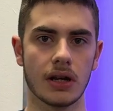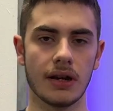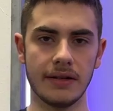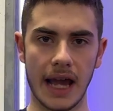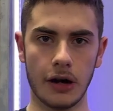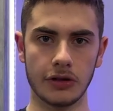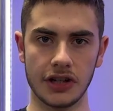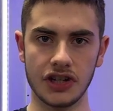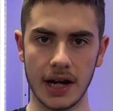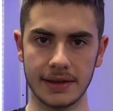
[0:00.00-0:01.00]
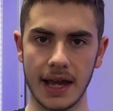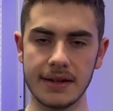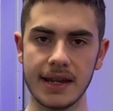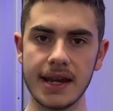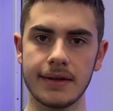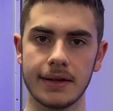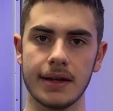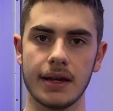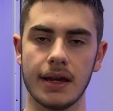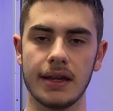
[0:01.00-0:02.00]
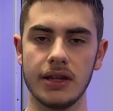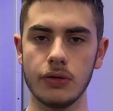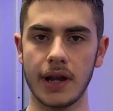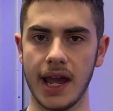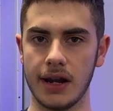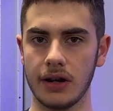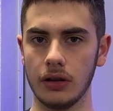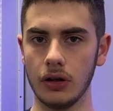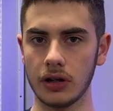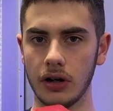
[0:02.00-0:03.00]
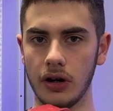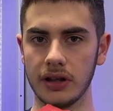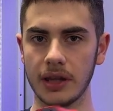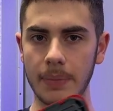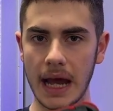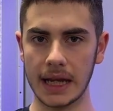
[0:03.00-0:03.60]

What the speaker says: Now, to check that date, you can look on the back